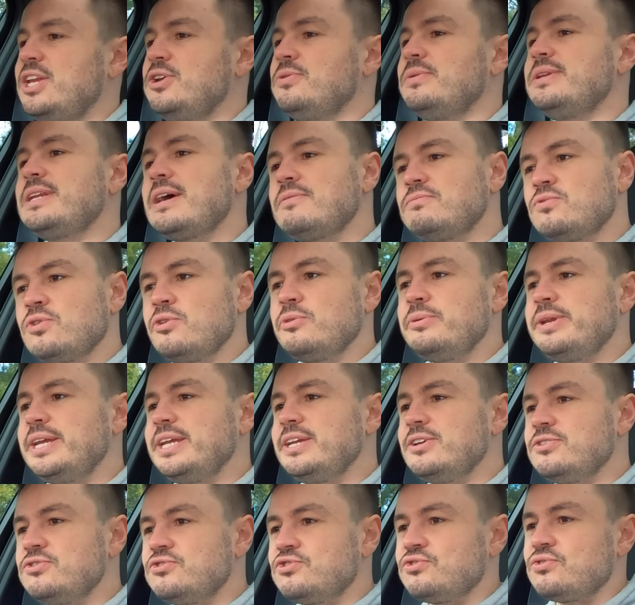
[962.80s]
you end up
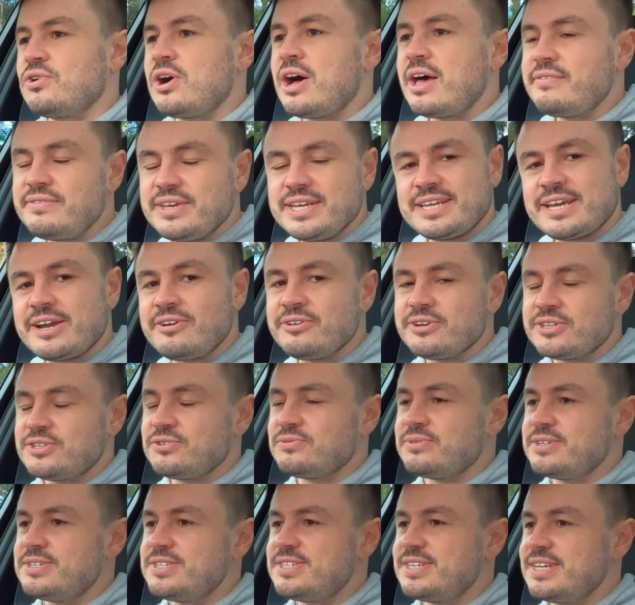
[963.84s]
ruining your driving
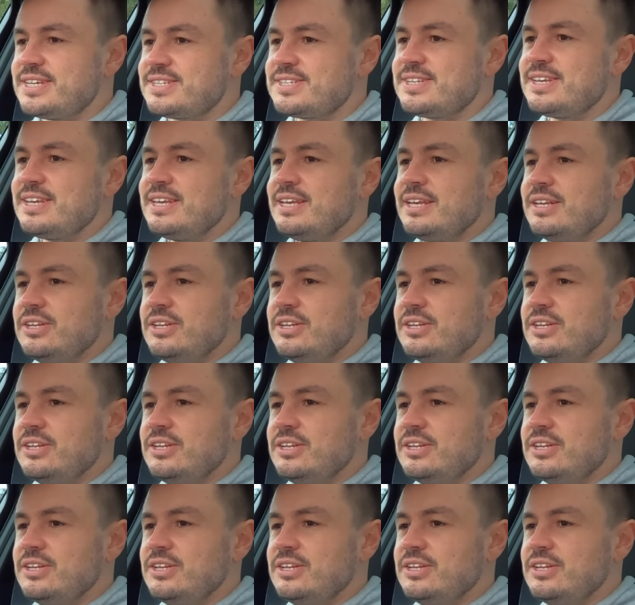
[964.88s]
characteristics